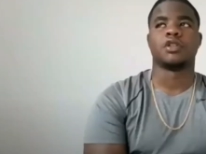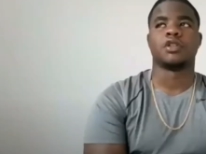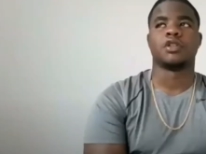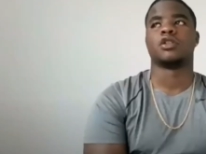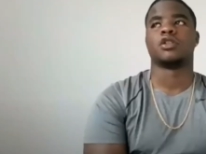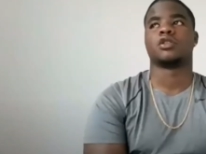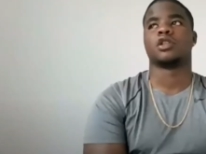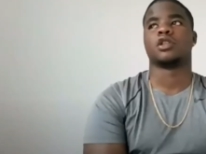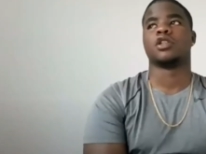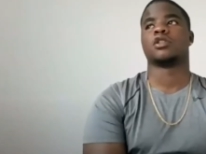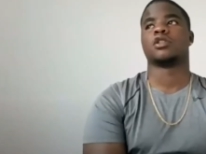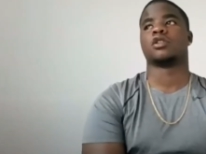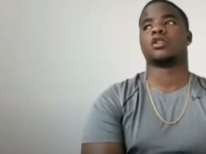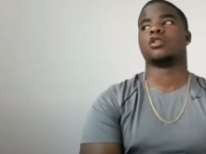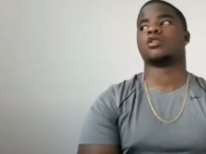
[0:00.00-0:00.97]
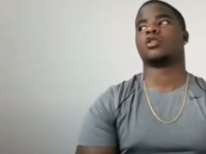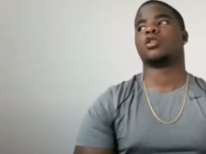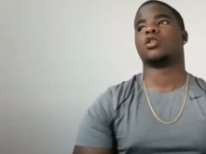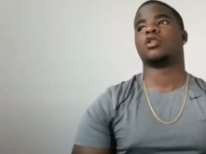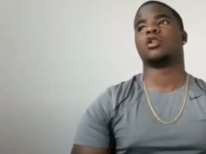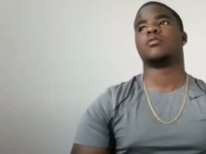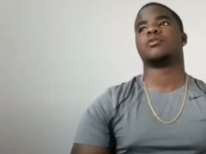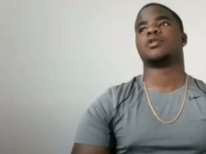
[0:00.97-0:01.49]
it's all
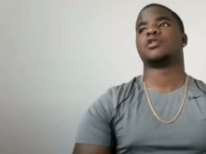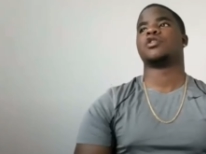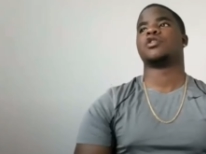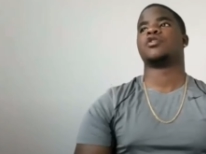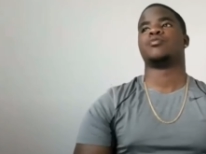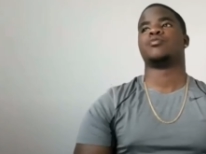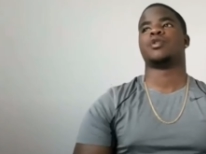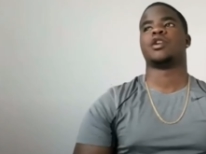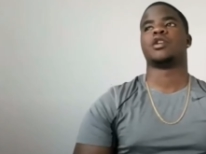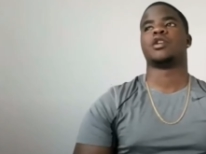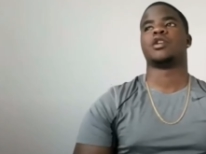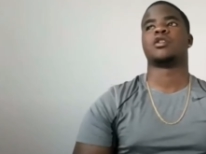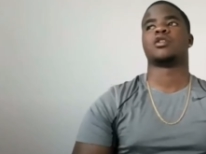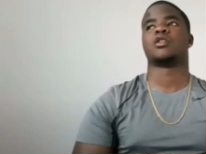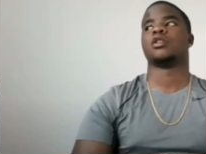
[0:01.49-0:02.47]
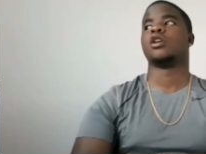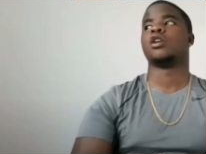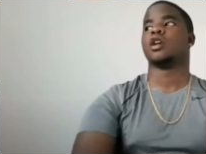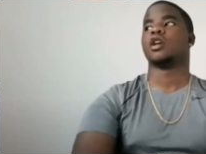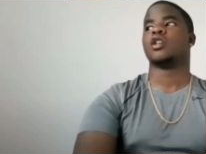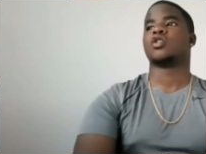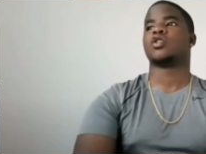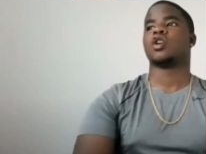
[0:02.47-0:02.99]
up to him, man. It's
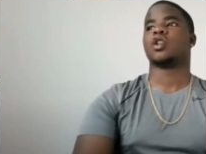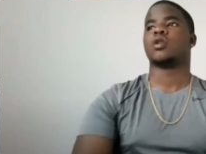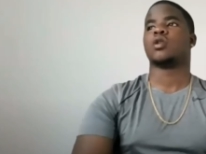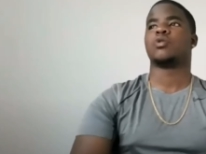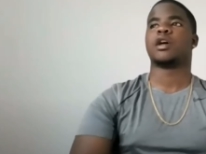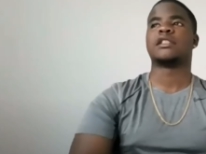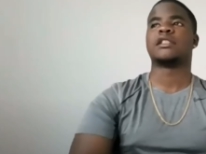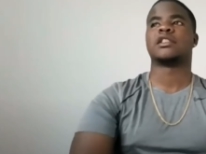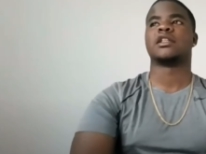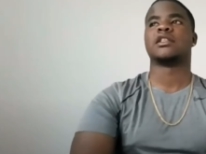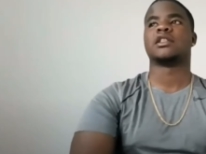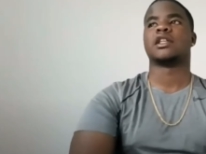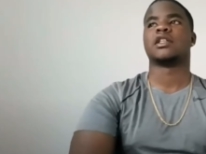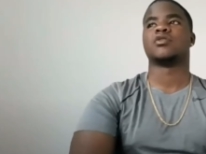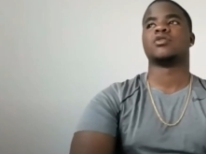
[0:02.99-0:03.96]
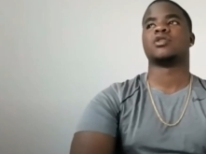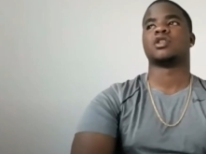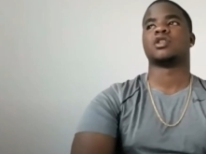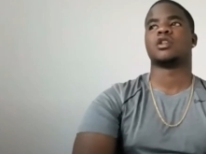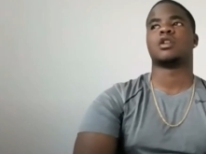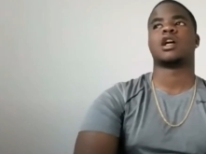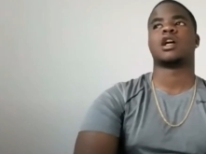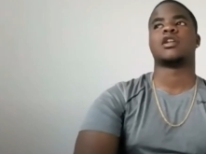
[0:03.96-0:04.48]
all a process that you've seen
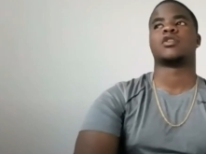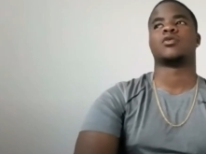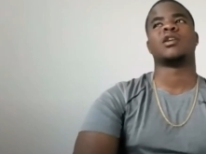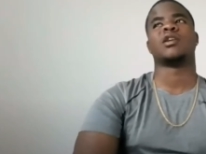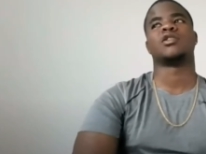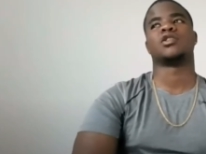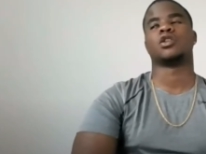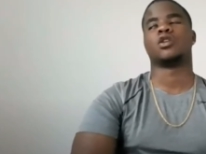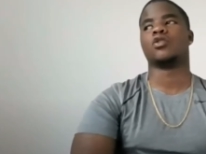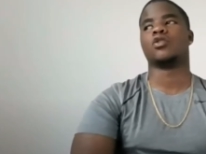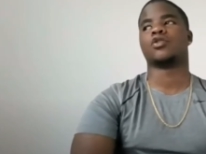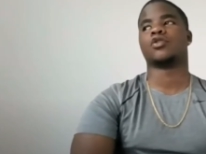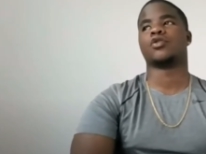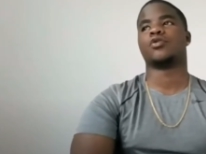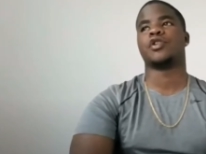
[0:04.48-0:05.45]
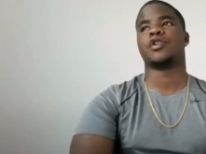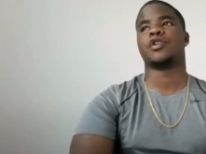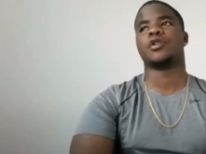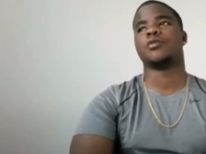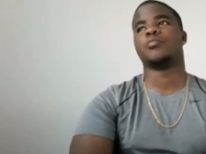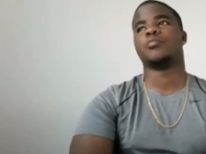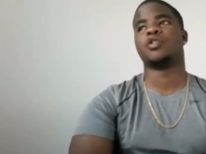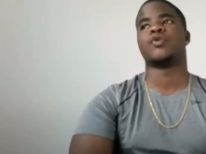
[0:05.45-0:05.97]
like throughout your whole career. He put
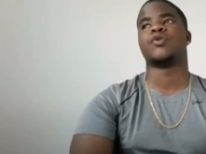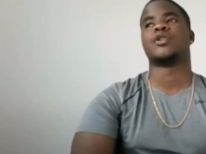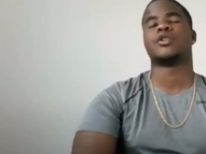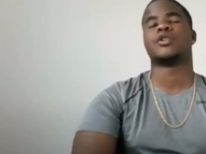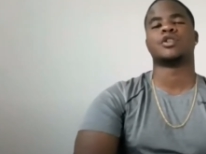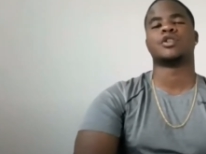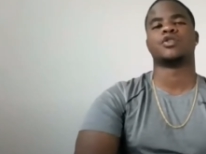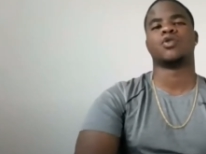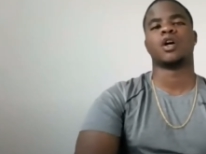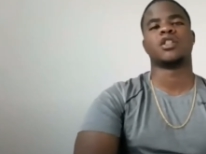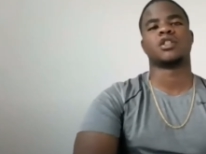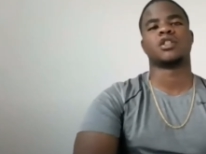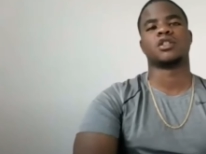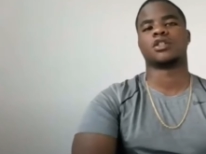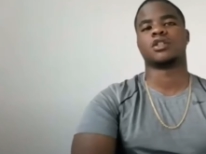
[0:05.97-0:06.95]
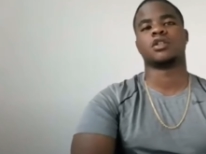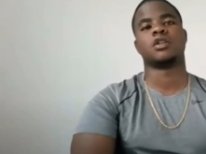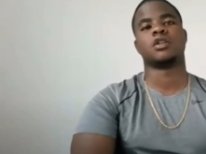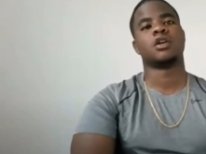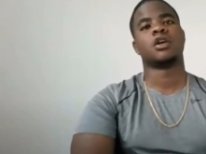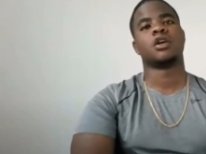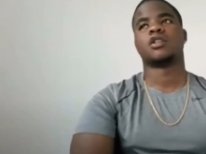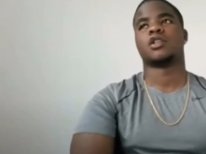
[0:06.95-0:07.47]
you in situations
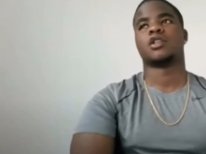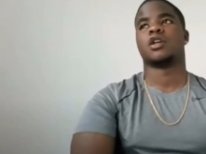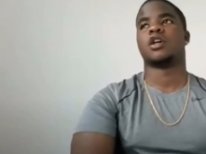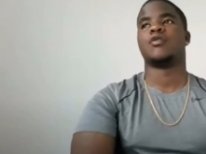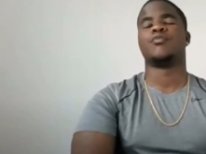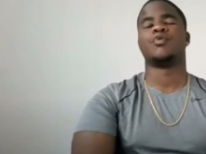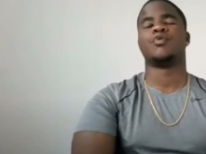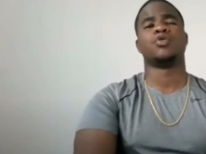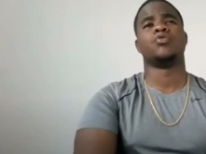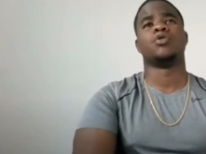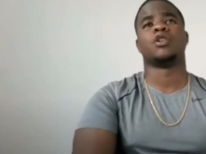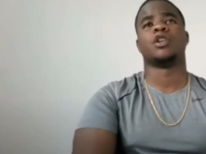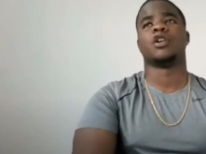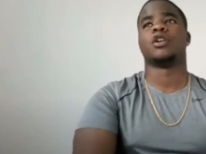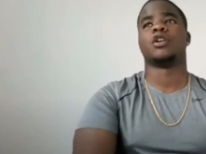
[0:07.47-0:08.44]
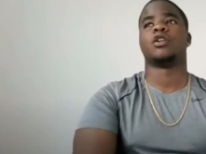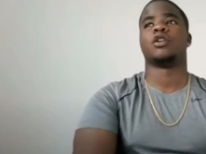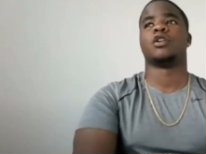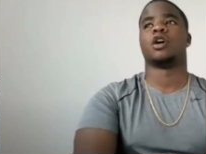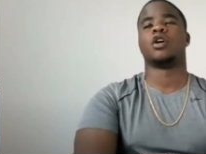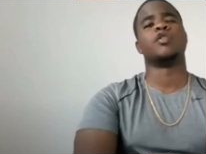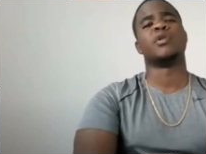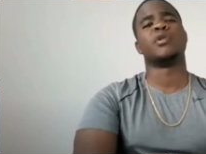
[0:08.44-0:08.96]
to humble you and only
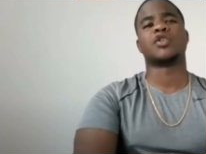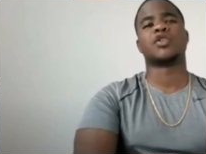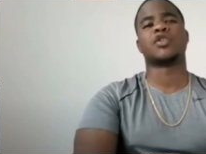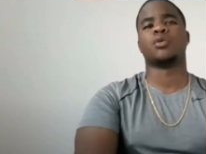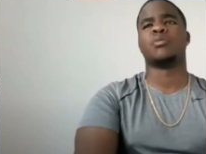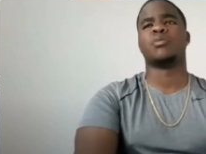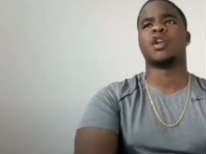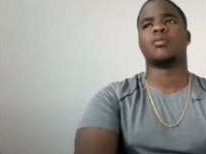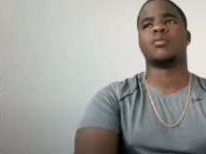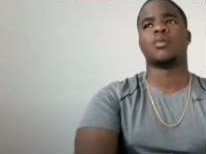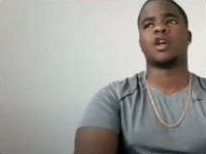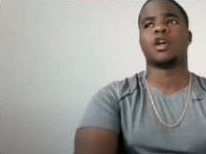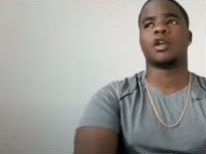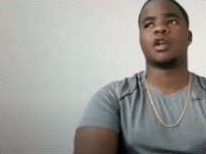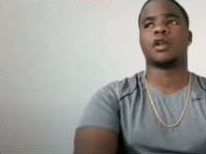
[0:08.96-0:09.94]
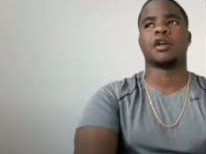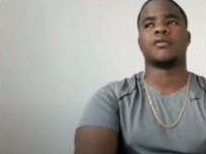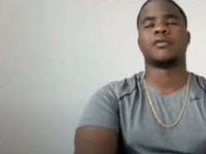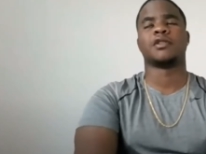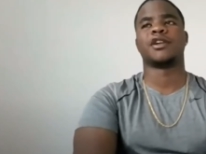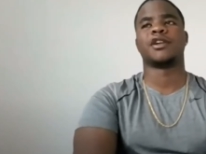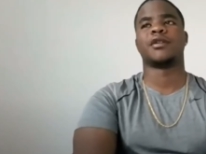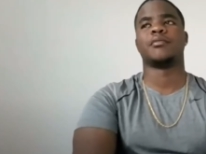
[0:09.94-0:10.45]
make you a better man. You know what I'm
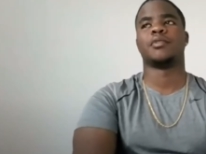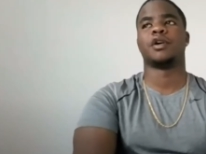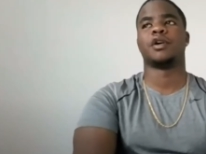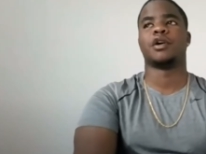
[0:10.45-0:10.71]
saying? But